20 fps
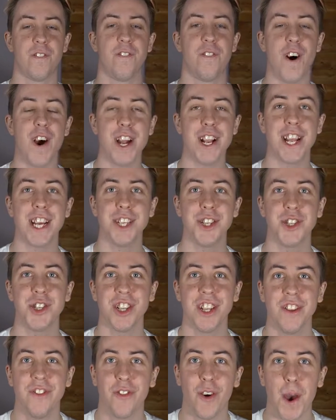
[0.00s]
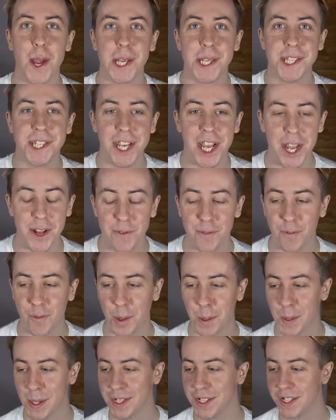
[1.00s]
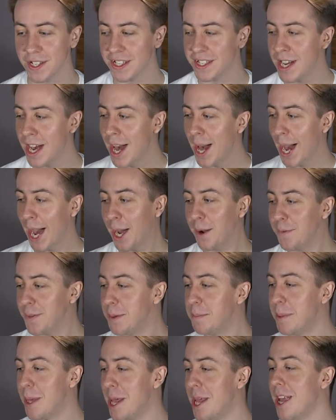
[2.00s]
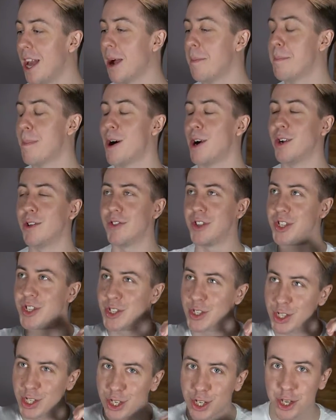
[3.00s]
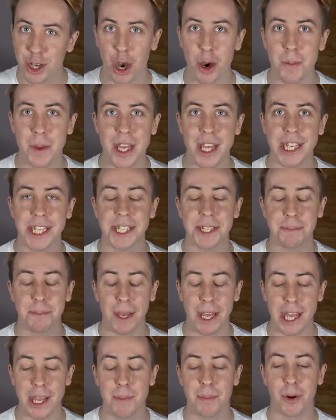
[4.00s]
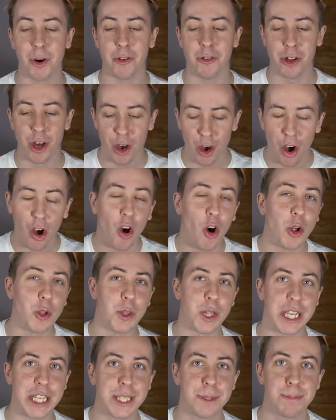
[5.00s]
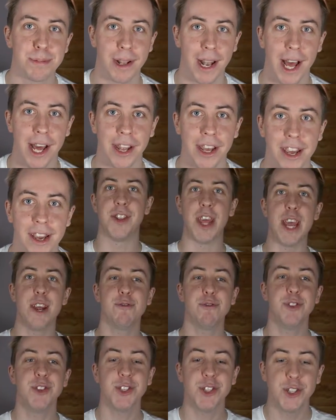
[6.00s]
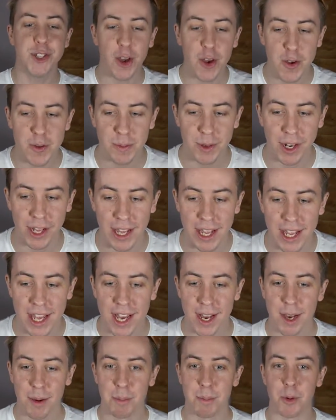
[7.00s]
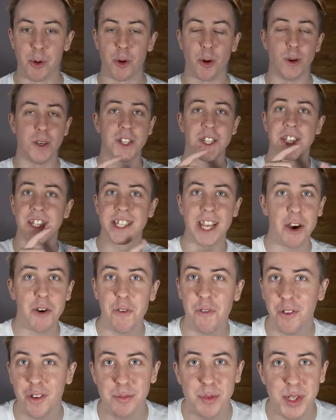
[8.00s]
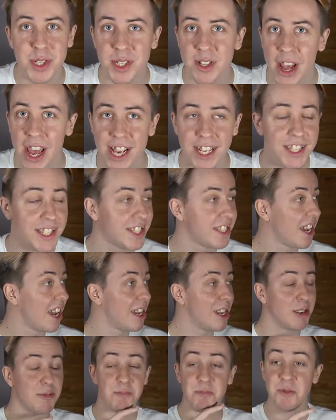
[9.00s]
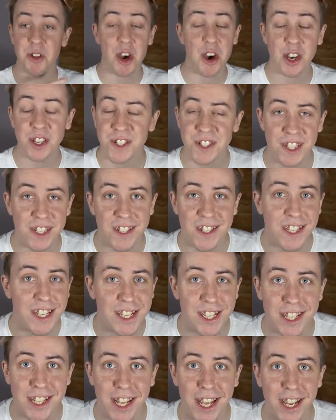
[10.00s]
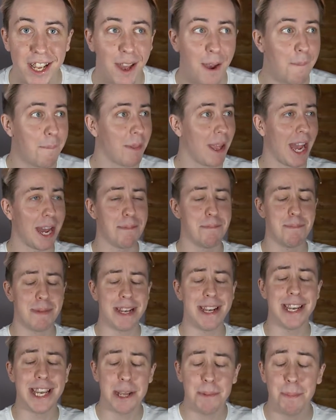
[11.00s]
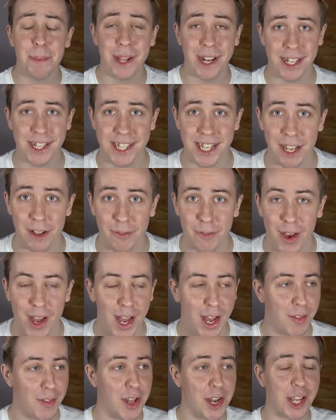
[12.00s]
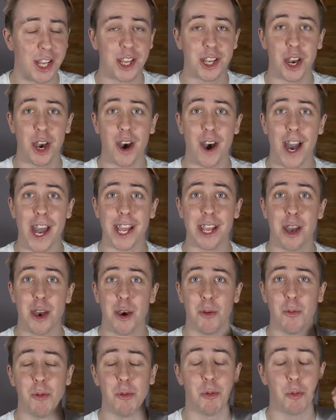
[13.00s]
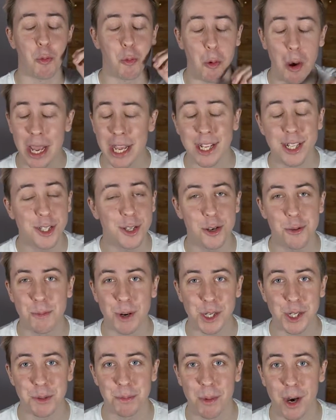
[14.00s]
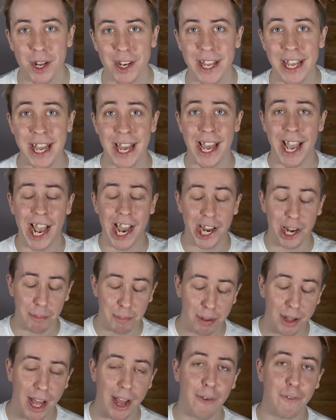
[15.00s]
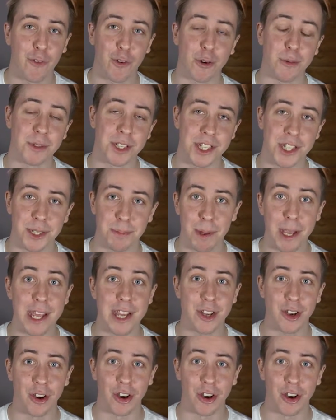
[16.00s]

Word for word: Financial advice influencers have to be among the scummiest people on this planet. There is nobody more self-obsessed, narcissistic, and manipulative than a guy with way too much money and a platform to speak